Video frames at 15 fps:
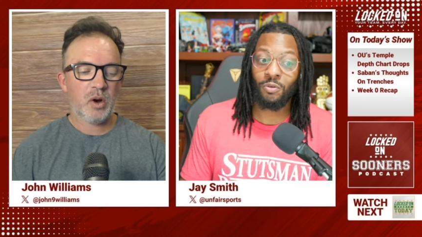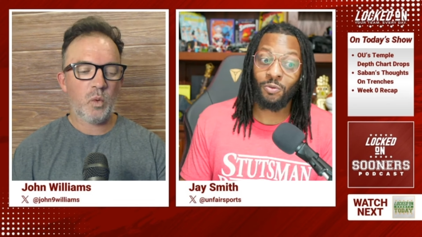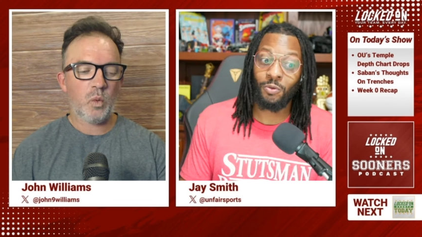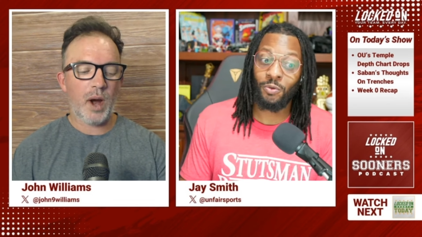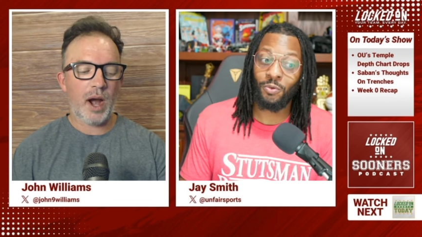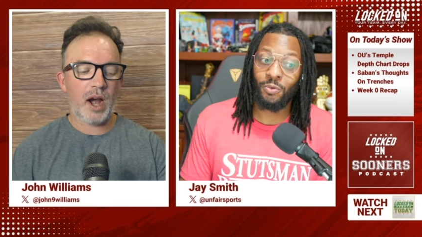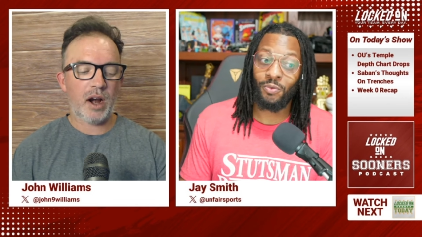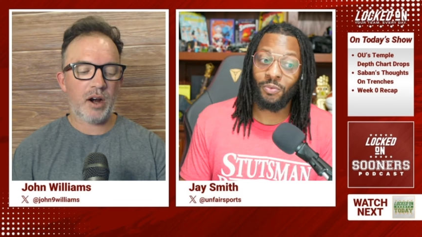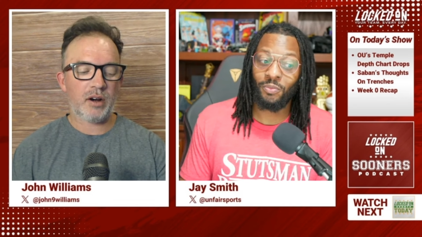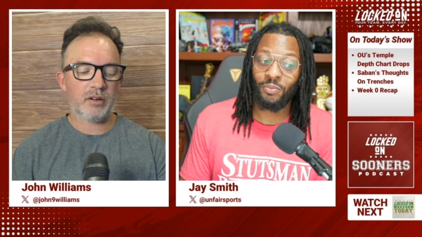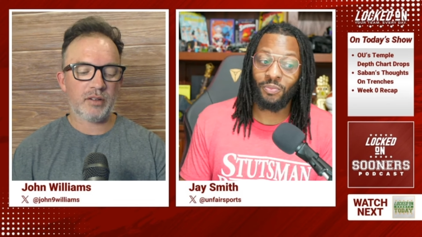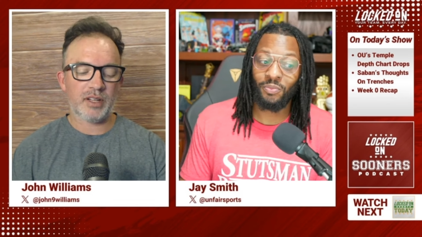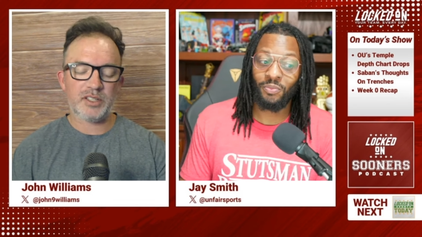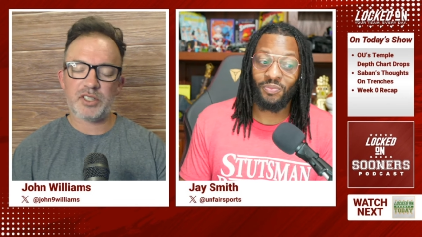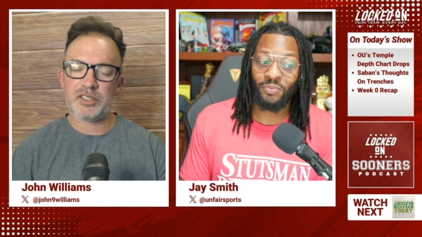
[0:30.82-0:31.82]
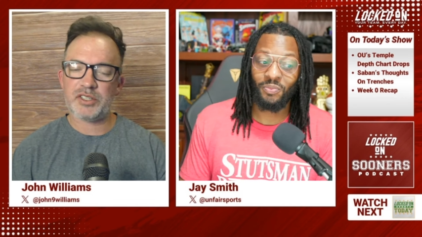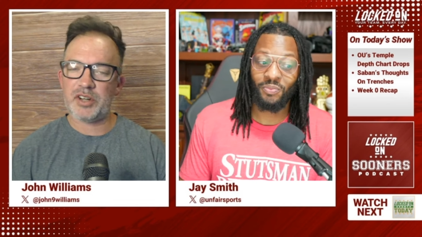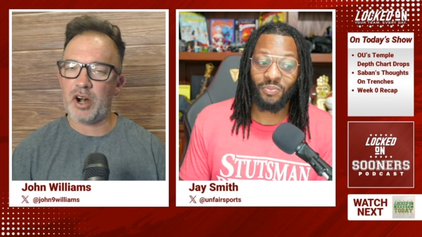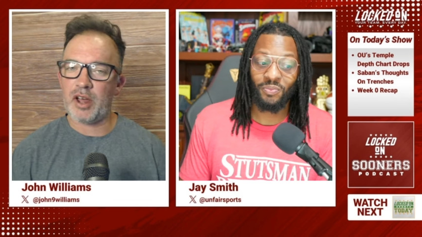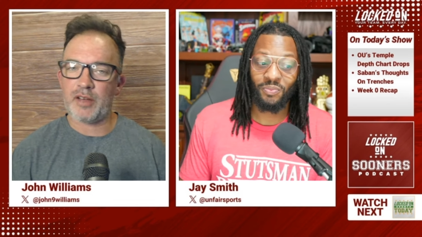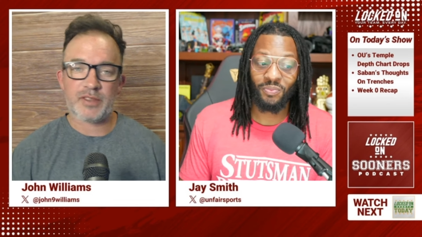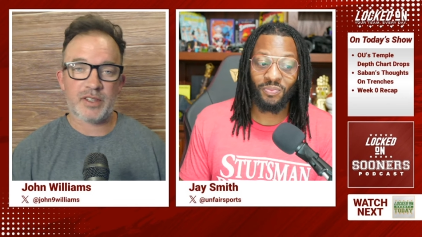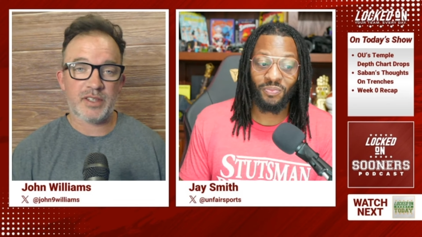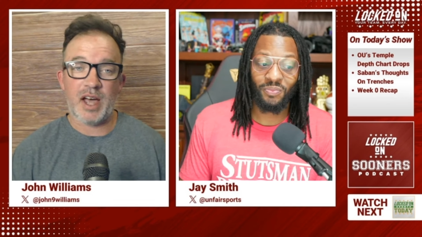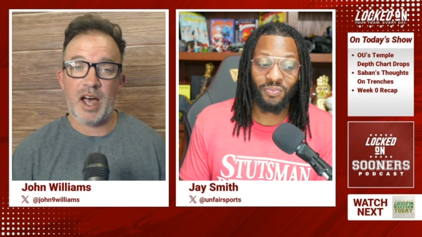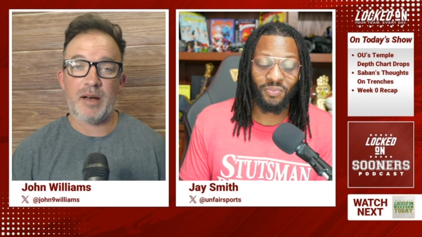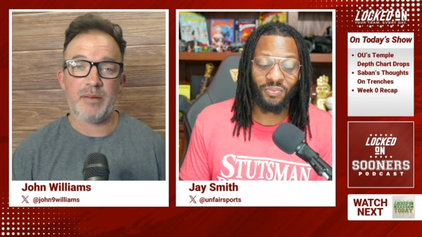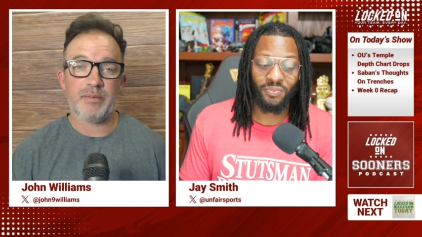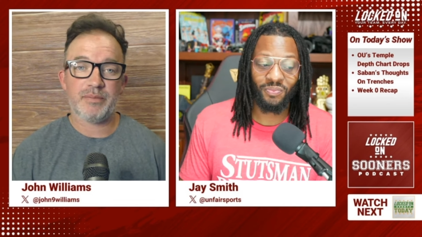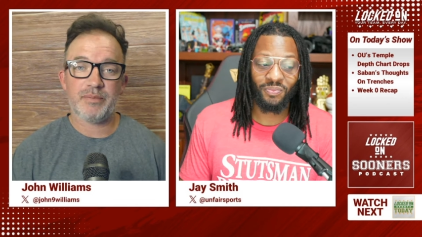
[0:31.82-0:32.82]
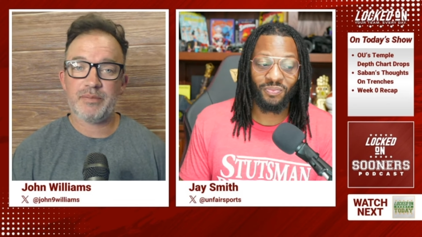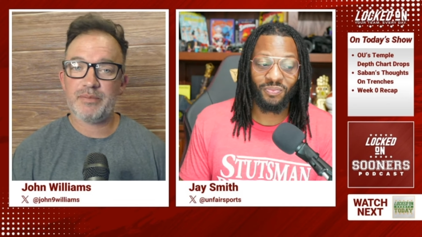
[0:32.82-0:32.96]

Speaker 1: where let's just start off the top.